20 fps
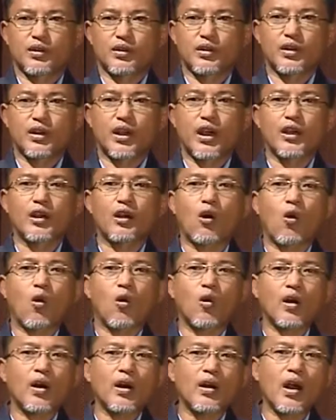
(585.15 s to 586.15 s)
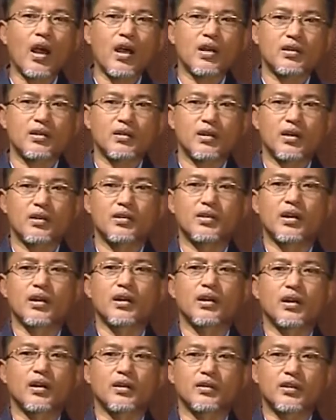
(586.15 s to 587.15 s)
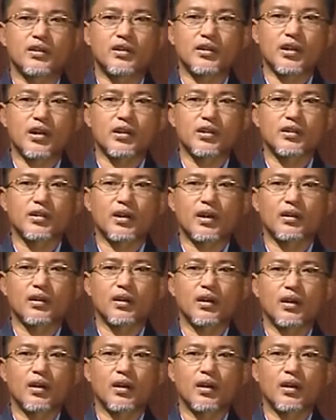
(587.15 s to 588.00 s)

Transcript: can organize general discussion